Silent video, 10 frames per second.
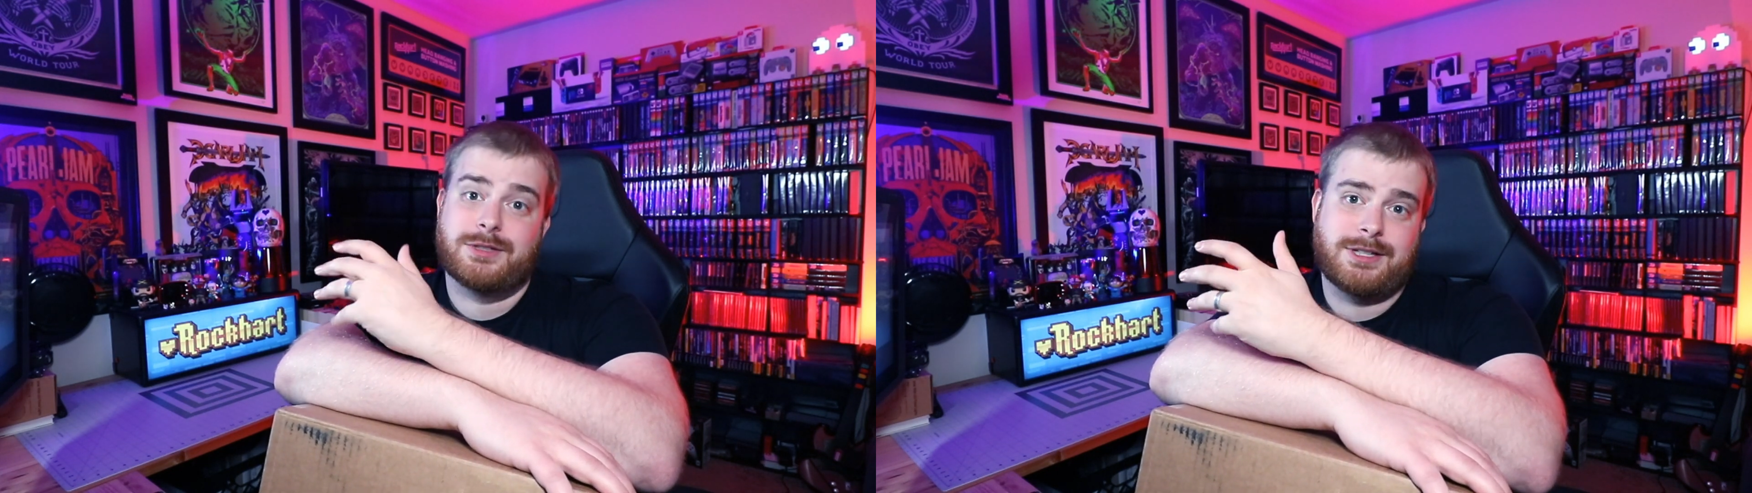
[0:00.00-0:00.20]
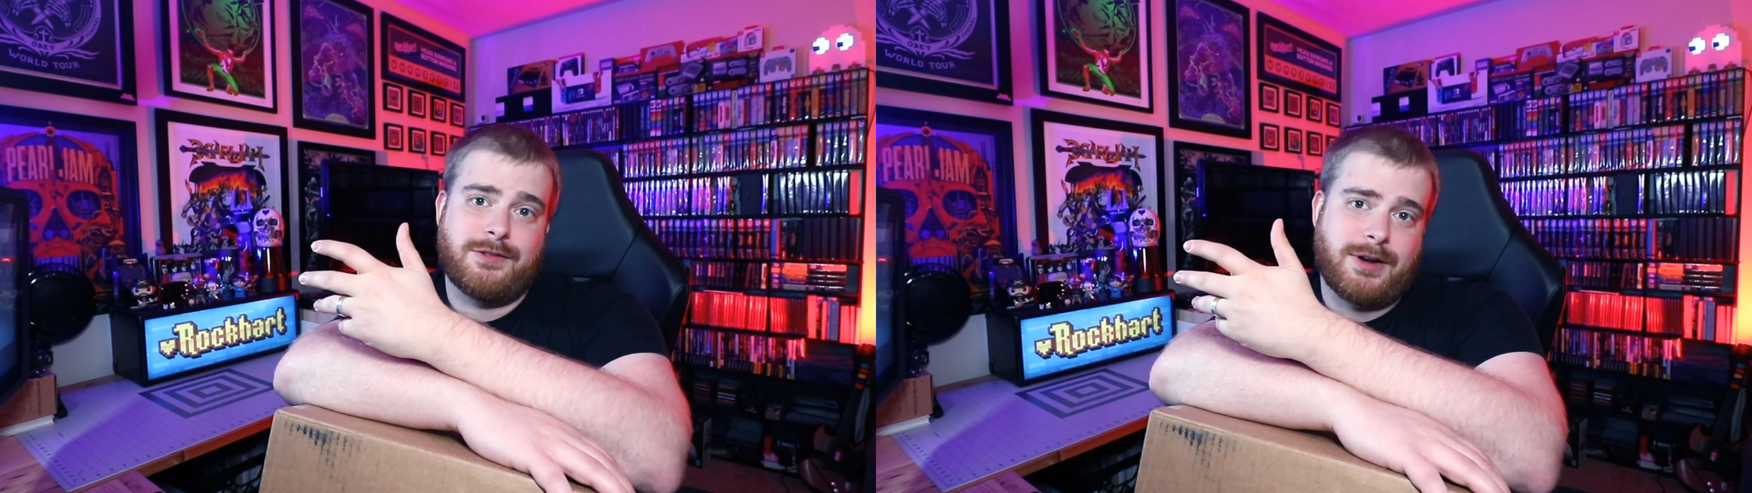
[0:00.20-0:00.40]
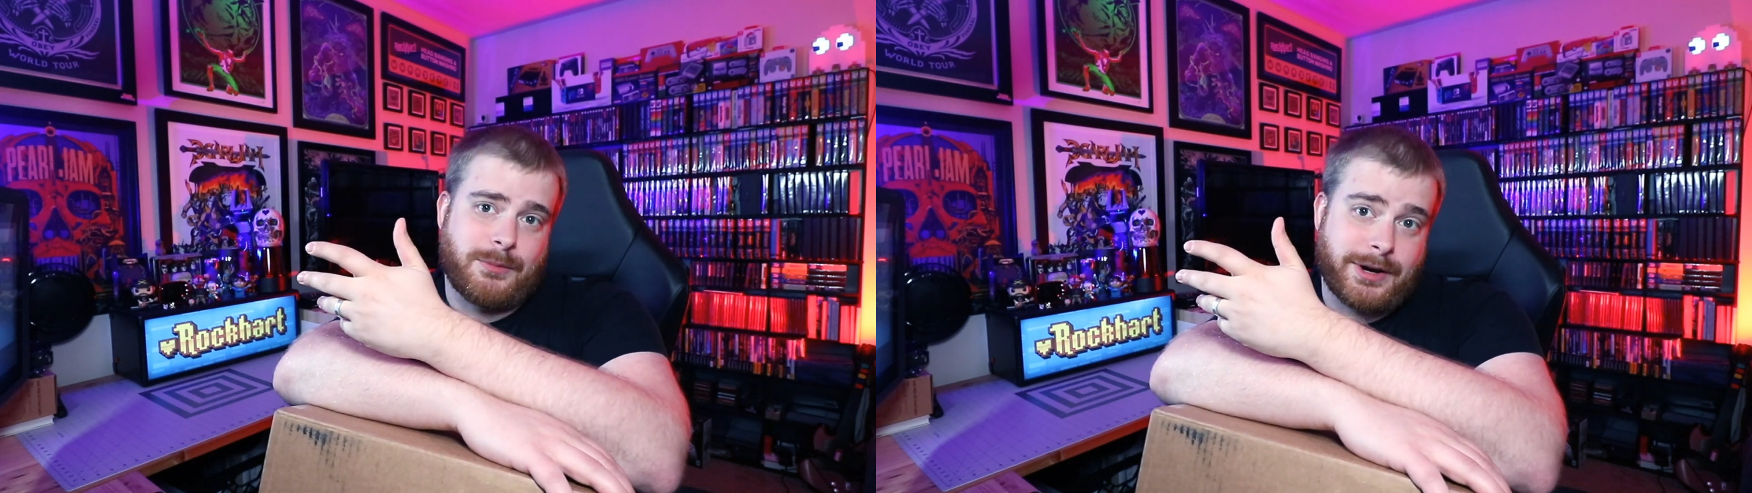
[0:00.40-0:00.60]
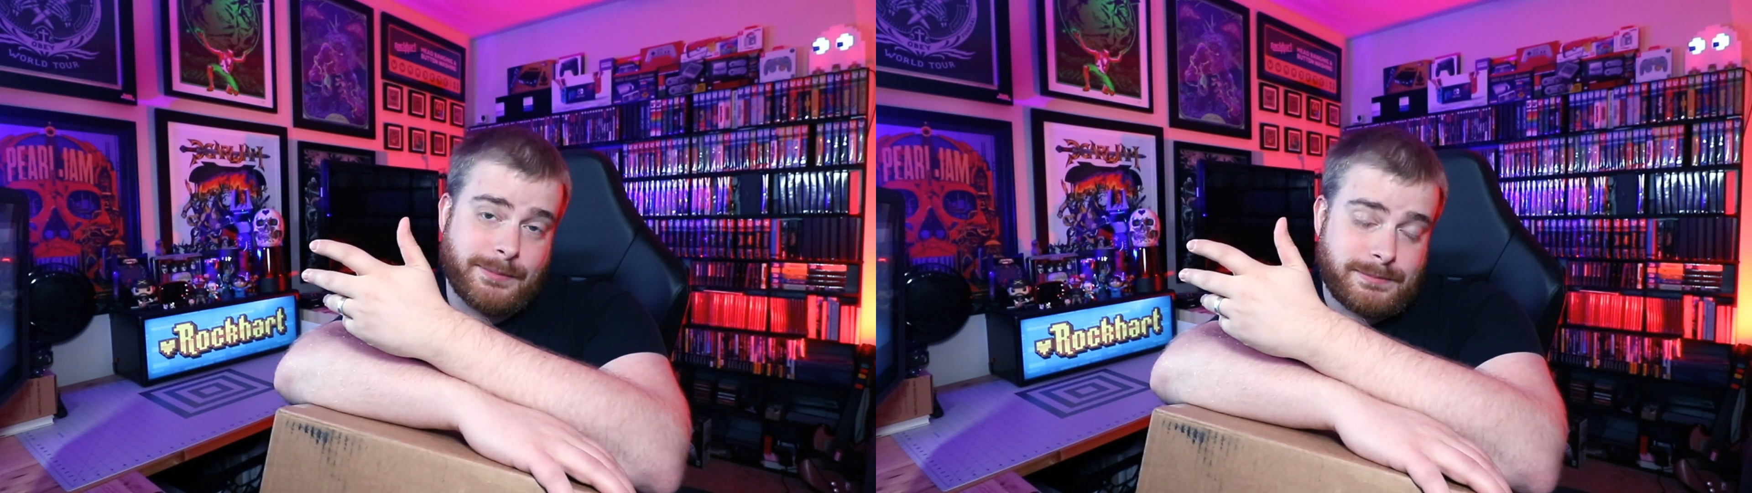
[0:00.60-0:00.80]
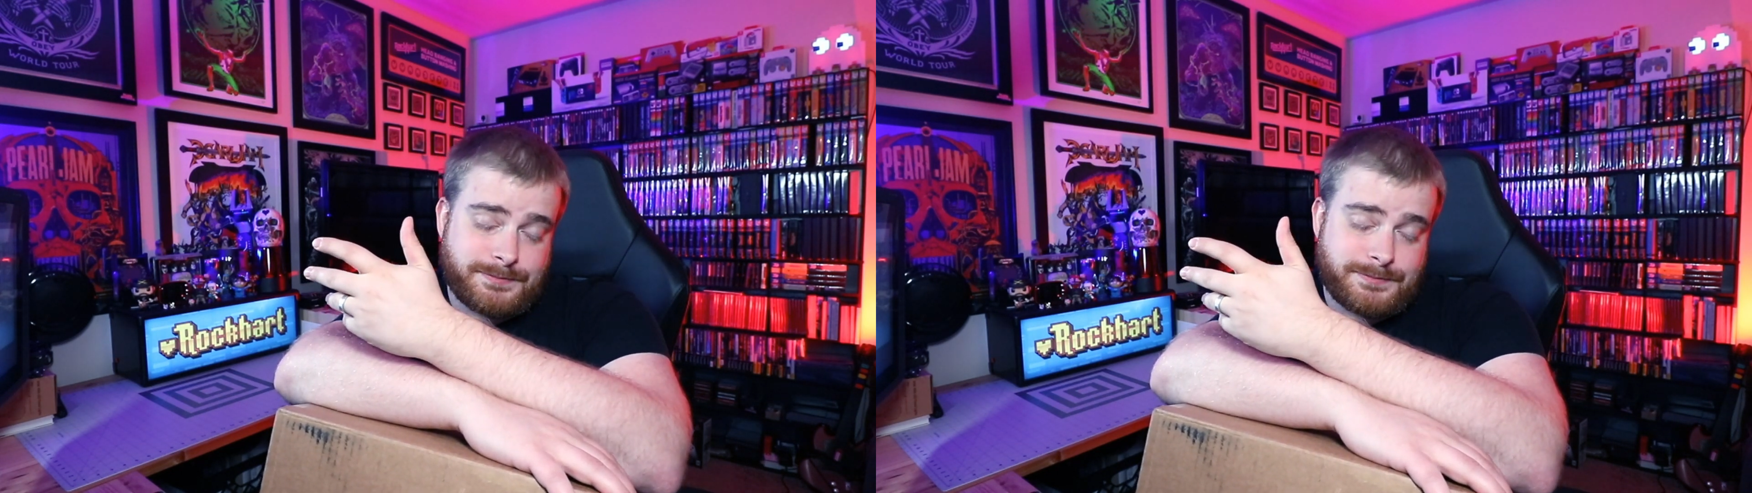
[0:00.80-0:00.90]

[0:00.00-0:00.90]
see if I'm right.